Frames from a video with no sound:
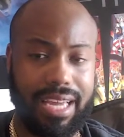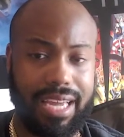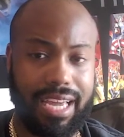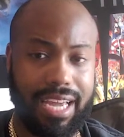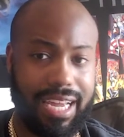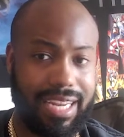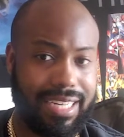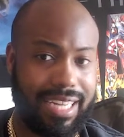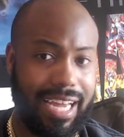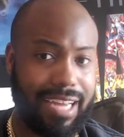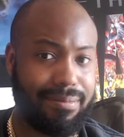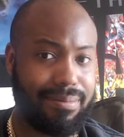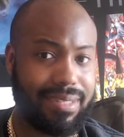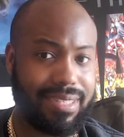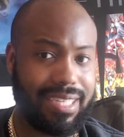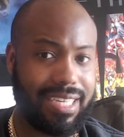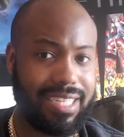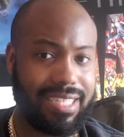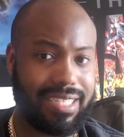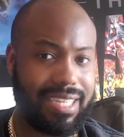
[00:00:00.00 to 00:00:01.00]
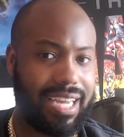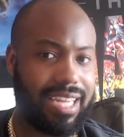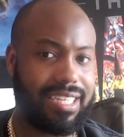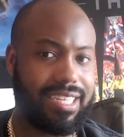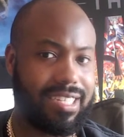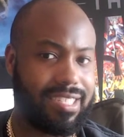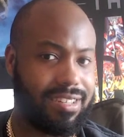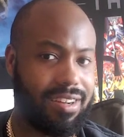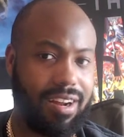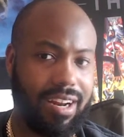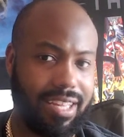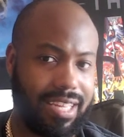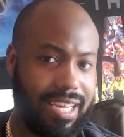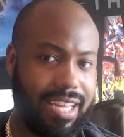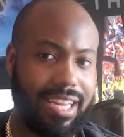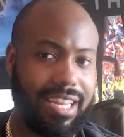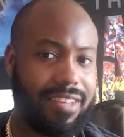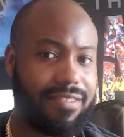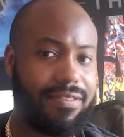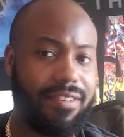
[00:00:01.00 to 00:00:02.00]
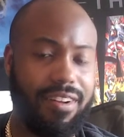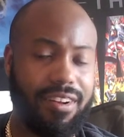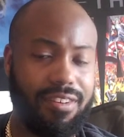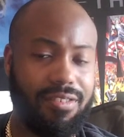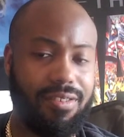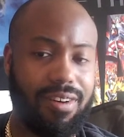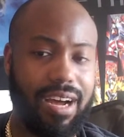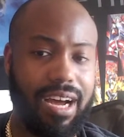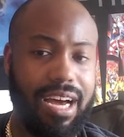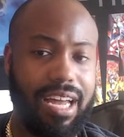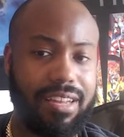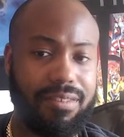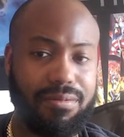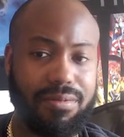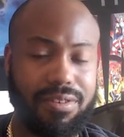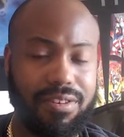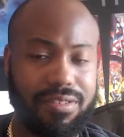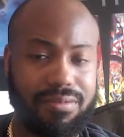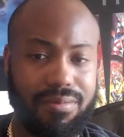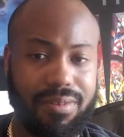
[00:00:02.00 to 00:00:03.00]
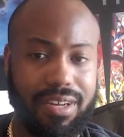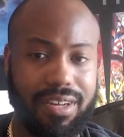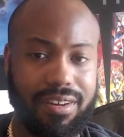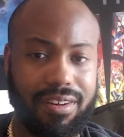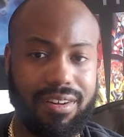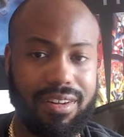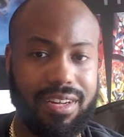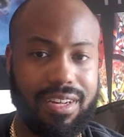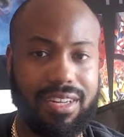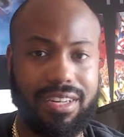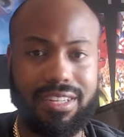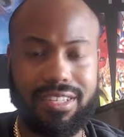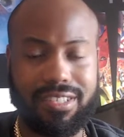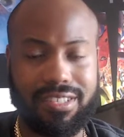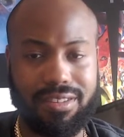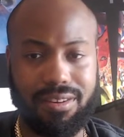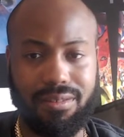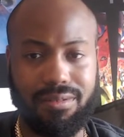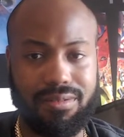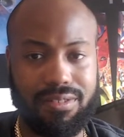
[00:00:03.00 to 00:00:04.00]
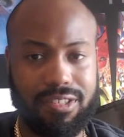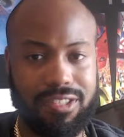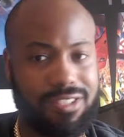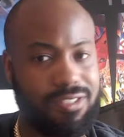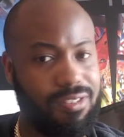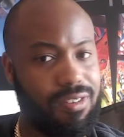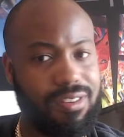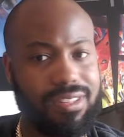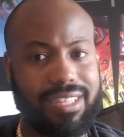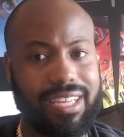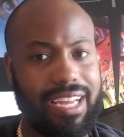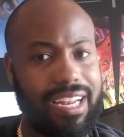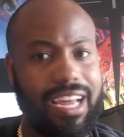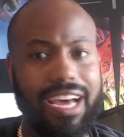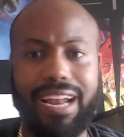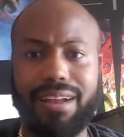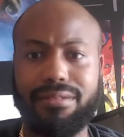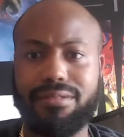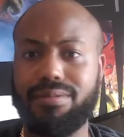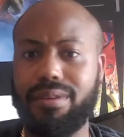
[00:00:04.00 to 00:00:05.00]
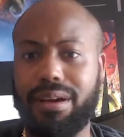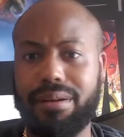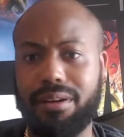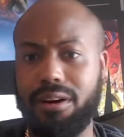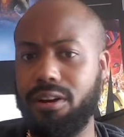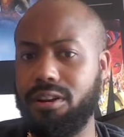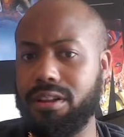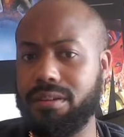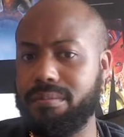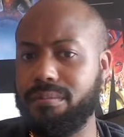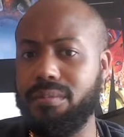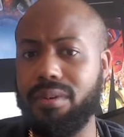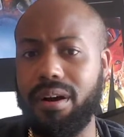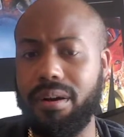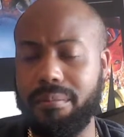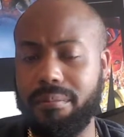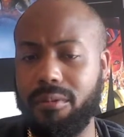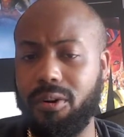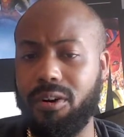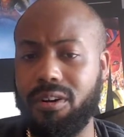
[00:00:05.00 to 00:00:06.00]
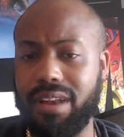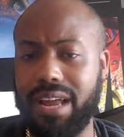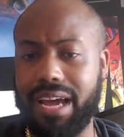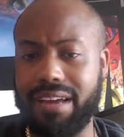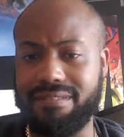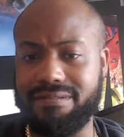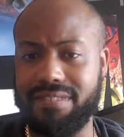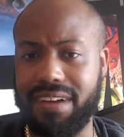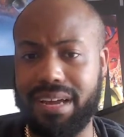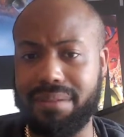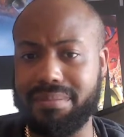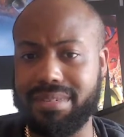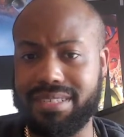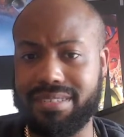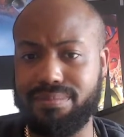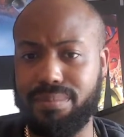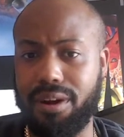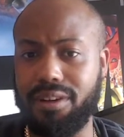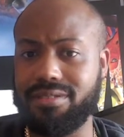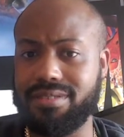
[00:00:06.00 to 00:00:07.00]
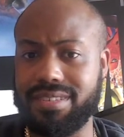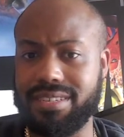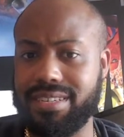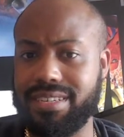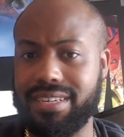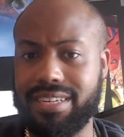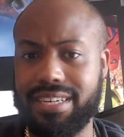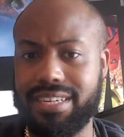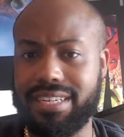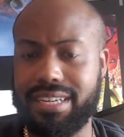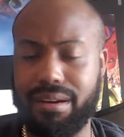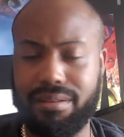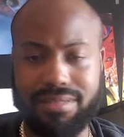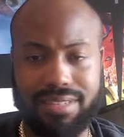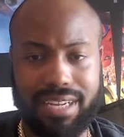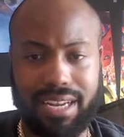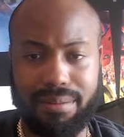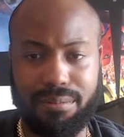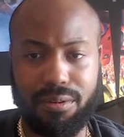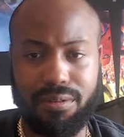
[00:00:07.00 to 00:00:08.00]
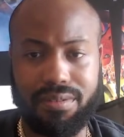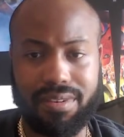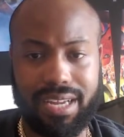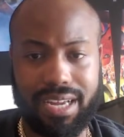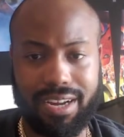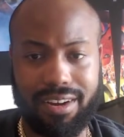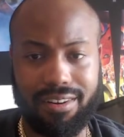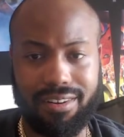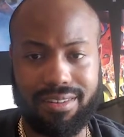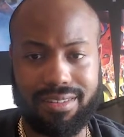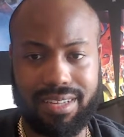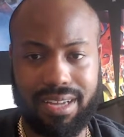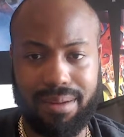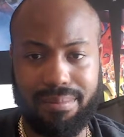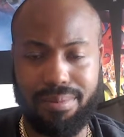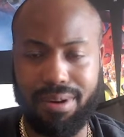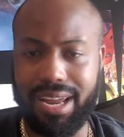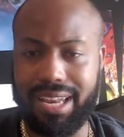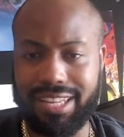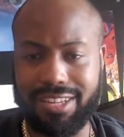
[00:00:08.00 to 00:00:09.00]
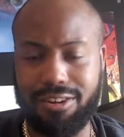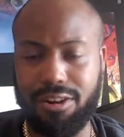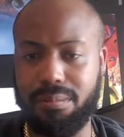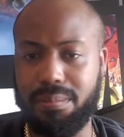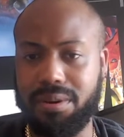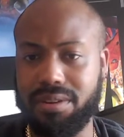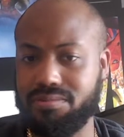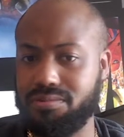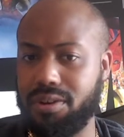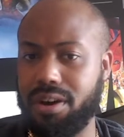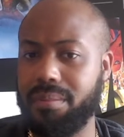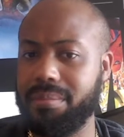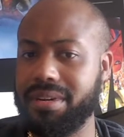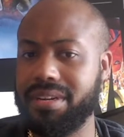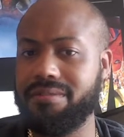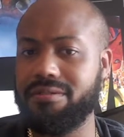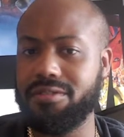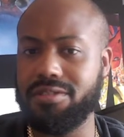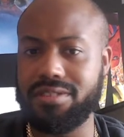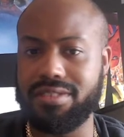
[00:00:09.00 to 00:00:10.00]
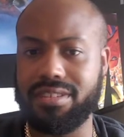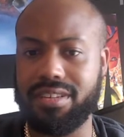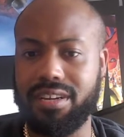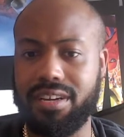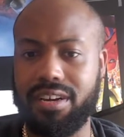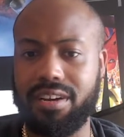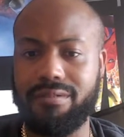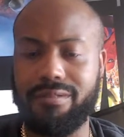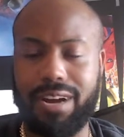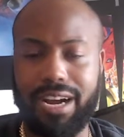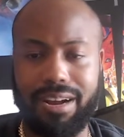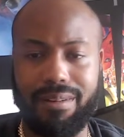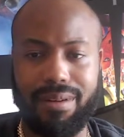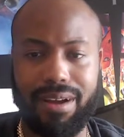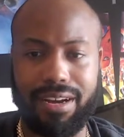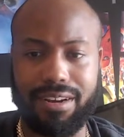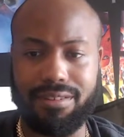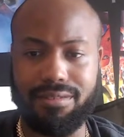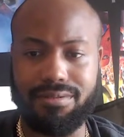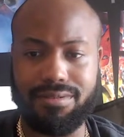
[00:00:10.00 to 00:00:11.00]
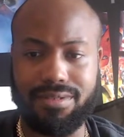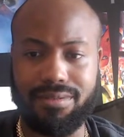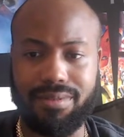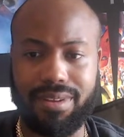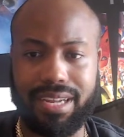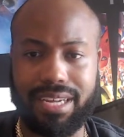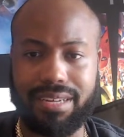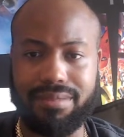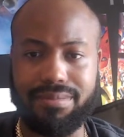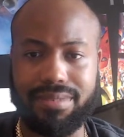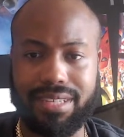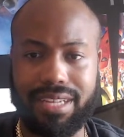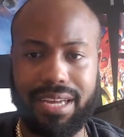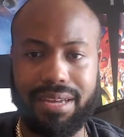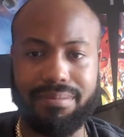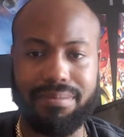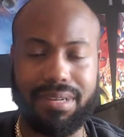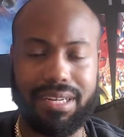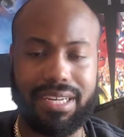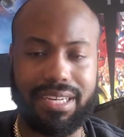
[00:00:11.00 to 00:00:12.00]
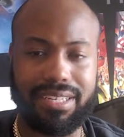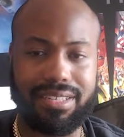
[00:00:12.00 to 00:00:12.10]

And Dave Bautista had just started getting his foot in the door in Hollywood as well. So Zoe Saldana was probably the only more like famous person that was in that movie at that current time. Bradley Cooper as well, but he voiced Rocket Raccoon, someone like he was that big.